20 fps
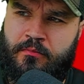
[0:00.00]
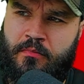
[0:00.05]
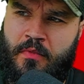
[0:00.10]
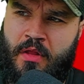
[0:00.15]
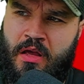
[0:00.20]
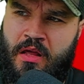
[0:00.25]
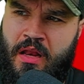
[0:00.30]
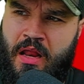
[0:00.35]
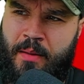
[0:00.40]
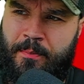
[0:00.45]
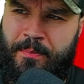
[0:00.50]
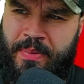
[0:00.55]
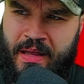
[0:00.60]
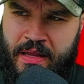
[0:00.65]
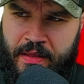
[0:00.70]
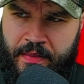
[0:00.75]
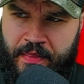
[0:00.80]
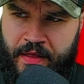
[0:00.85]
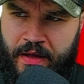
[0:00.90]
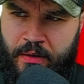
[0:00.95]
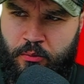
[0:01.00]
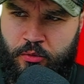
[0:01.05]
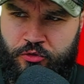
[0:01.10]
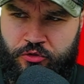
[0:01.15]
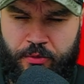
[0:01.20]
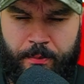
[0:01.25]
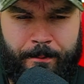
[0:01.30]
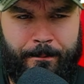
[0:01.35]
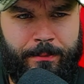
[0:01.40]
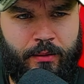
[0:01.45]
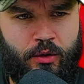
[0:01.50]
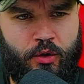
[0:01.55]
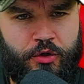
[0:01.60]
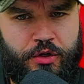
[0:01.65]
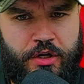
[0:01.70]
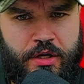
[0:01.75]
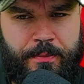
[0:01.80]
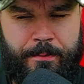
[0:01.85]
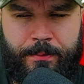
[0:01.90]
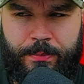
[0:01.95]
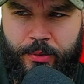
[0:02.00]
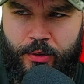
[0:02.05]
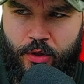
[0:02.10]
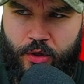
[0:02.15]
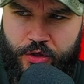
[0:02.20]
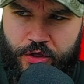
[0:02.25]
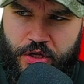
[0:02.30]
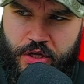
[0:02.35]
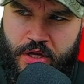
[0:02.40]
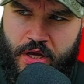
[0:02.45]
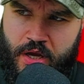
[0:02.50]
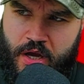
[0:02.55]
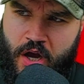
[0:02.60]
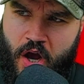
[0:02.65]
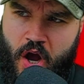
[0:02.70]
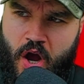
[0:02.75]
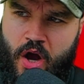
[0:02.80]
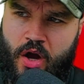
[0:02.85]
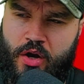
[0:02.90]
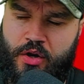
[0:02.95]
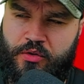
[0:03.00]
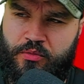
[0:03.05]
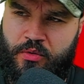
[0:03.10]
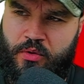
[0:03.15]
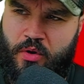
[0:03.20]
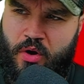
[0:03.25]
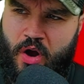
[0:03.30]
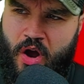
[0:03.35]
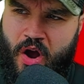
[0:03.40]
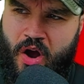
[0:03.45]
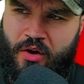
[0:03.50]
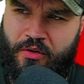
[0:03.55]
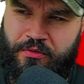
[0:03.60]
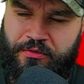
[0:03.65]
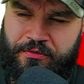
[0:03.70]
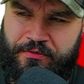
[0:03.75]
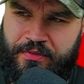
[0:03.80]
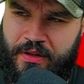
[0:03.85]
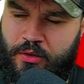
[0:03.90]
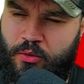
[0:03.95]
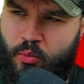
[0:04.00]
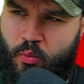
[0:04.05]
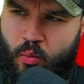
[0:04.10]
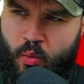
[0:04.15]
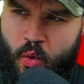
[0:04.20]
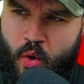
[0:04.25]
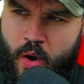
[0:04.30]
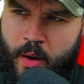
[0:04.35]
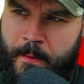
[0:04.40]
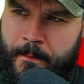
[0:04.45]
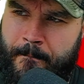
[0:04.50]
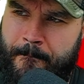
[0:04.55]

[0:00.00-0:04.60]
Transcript: And I bet you that was a bloody, bloody, hard, hard-felt war.